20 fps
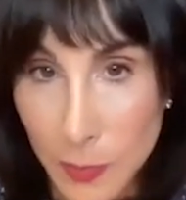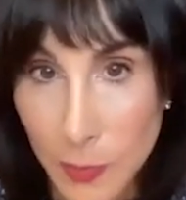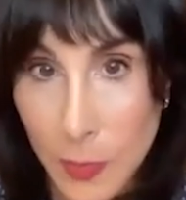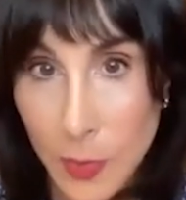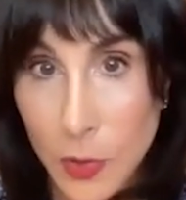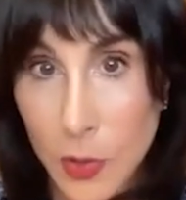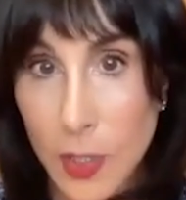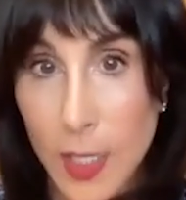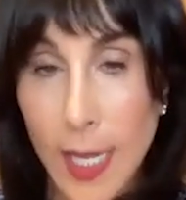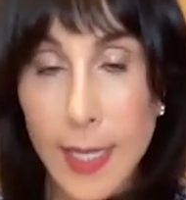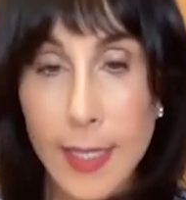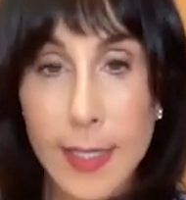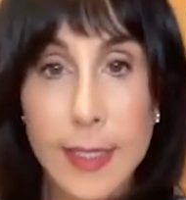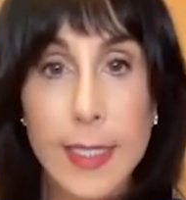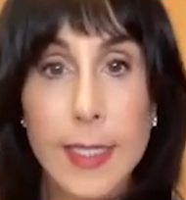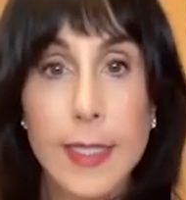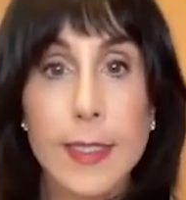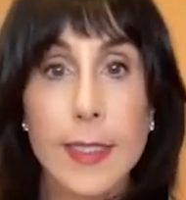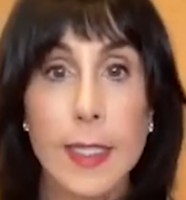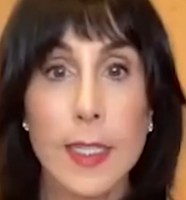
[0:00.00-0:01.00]
most
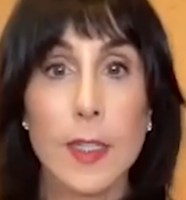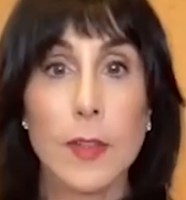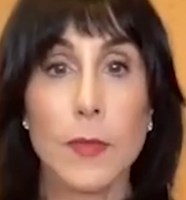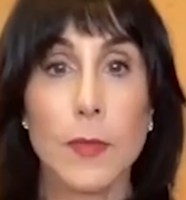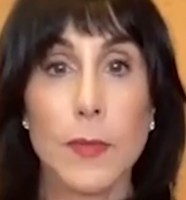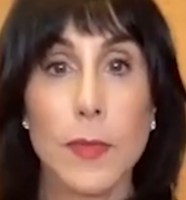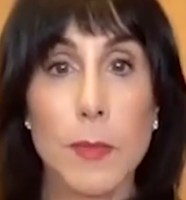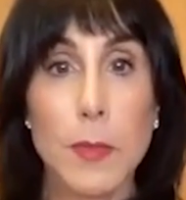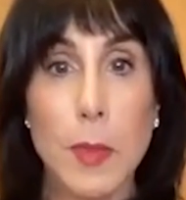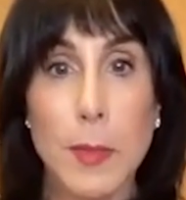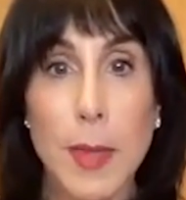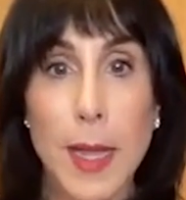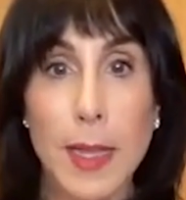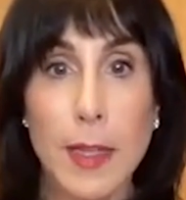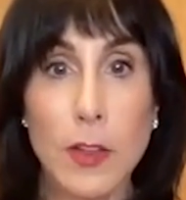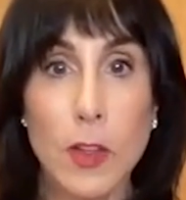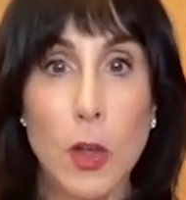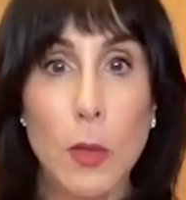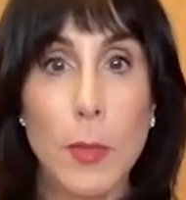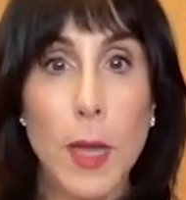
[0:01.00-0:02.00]
likely from the
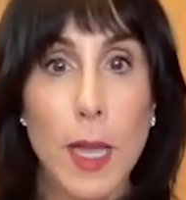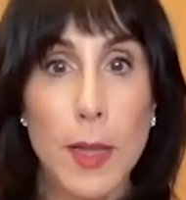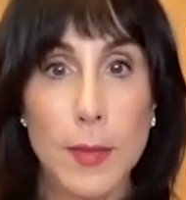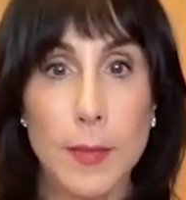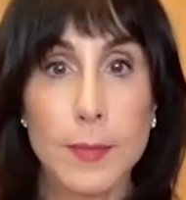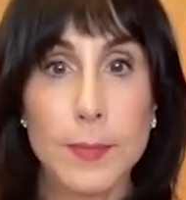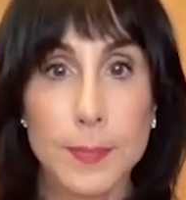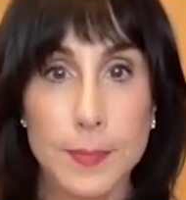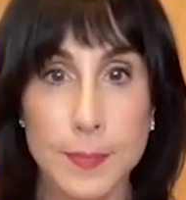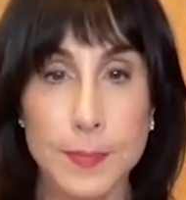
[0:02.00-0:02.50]
myeloma.